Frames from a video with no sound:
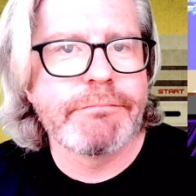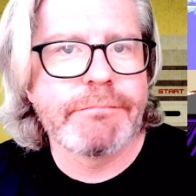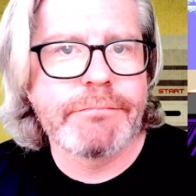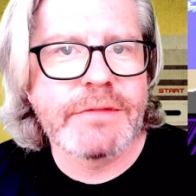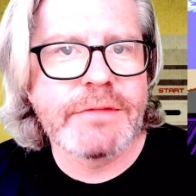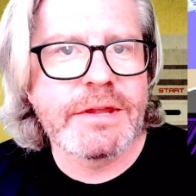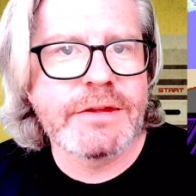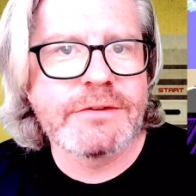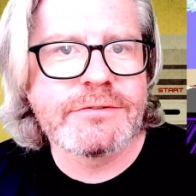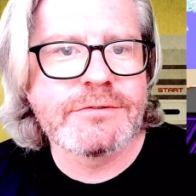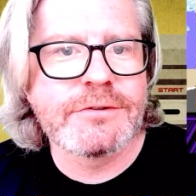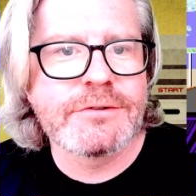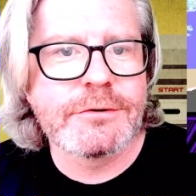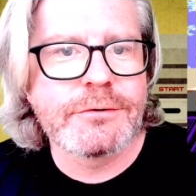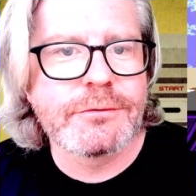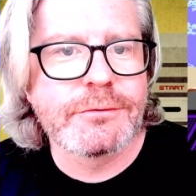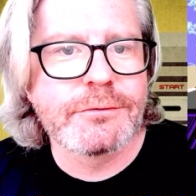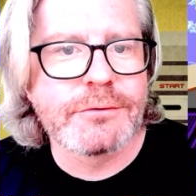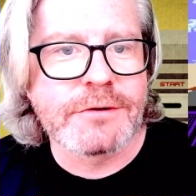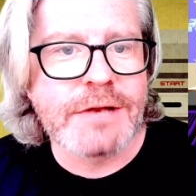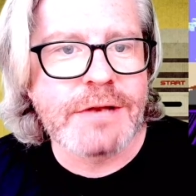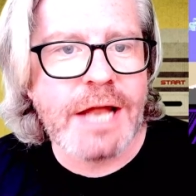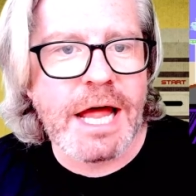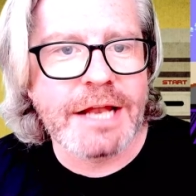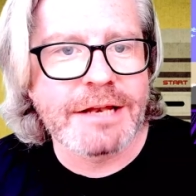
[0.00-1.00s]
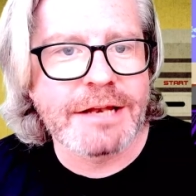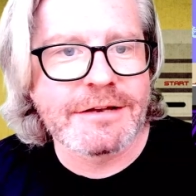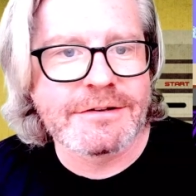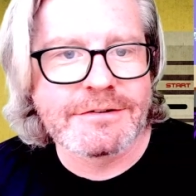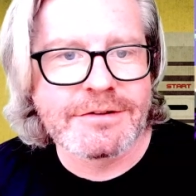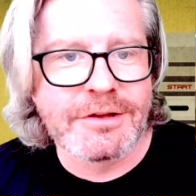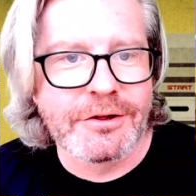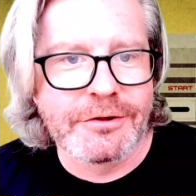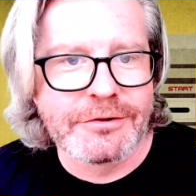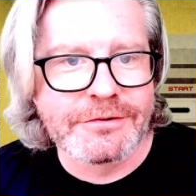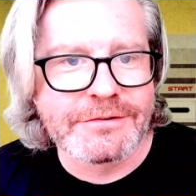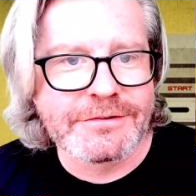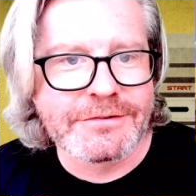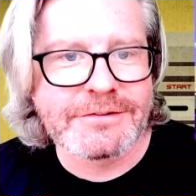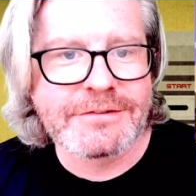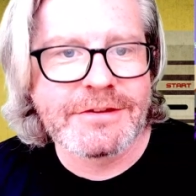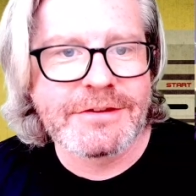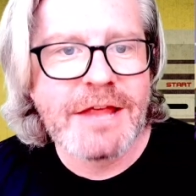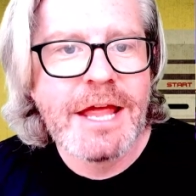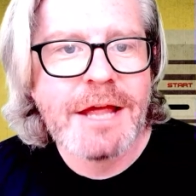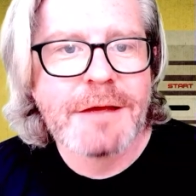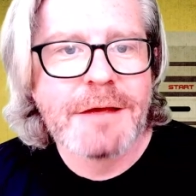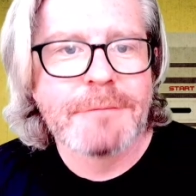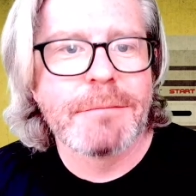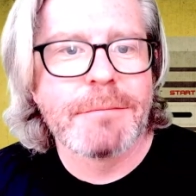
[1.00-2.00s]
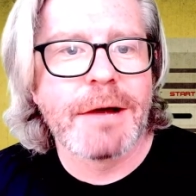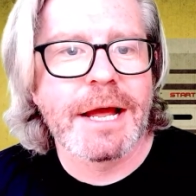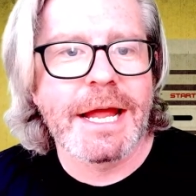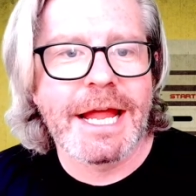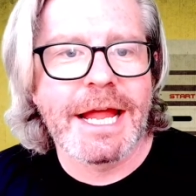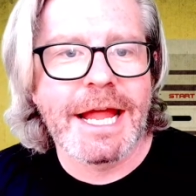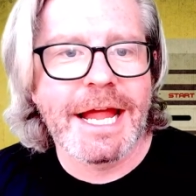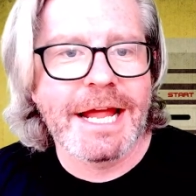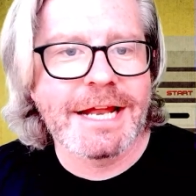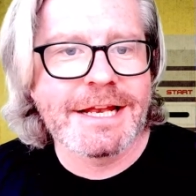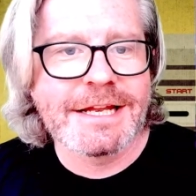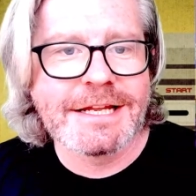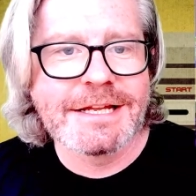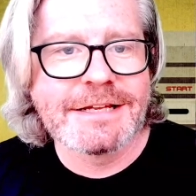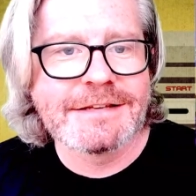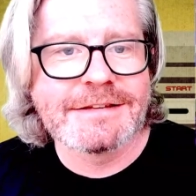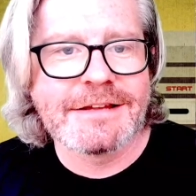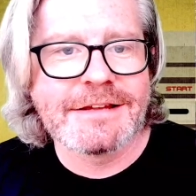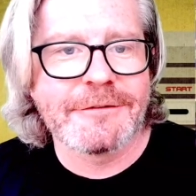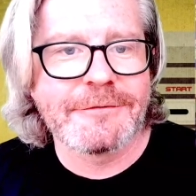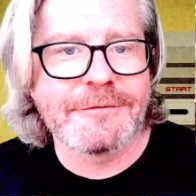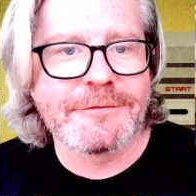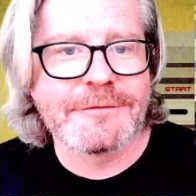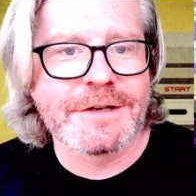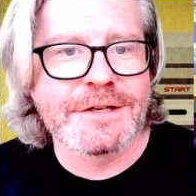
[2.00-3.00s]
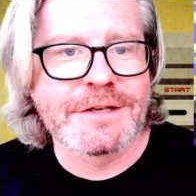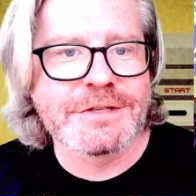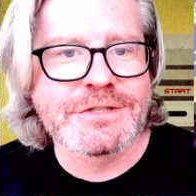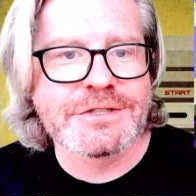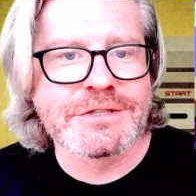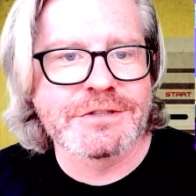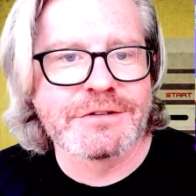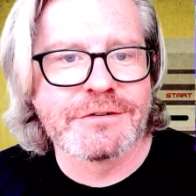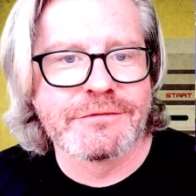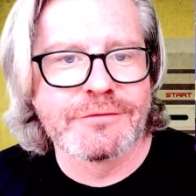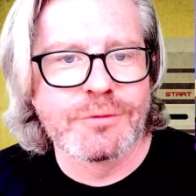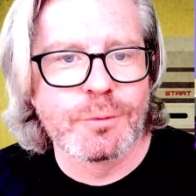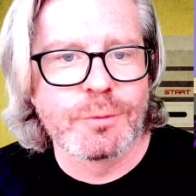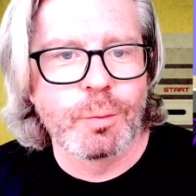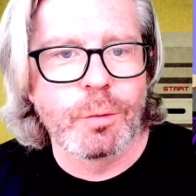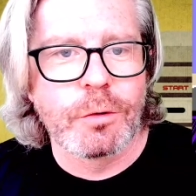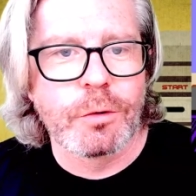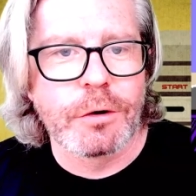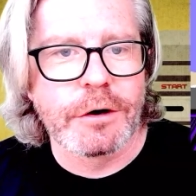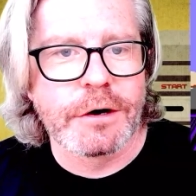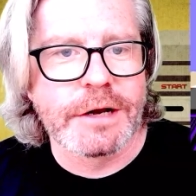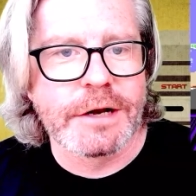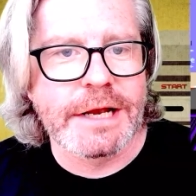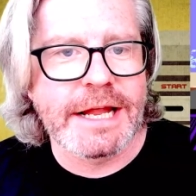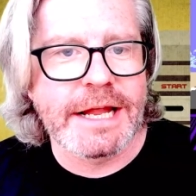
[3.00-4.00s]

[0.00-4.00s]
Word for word: These dudes are not adults by any definition of the word,